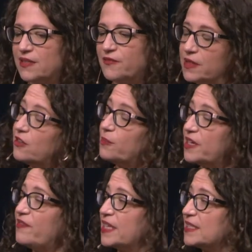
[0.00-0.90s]
of a little bit
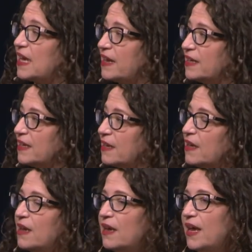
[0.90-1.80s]
of anxiety
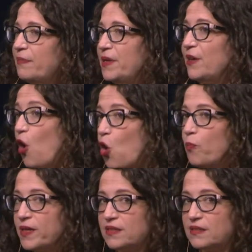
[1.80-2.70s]
and being
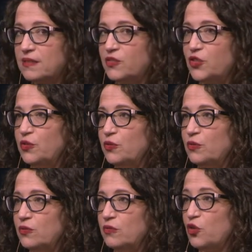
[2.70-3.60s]
open
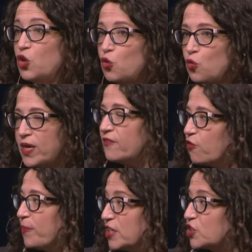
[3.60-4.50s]
to new
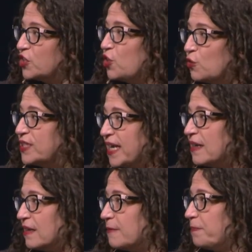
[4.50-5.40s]
information, new
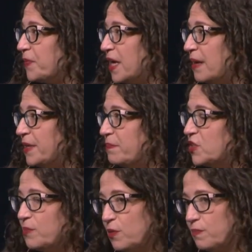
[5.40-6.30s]
data, and
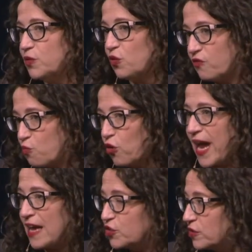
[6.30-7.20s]
to be sort of more
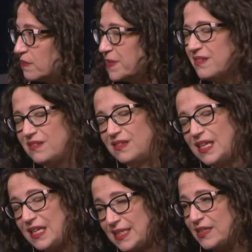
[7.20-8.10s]
agile. But
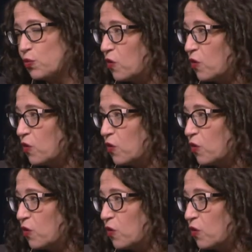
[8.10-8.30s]
it takes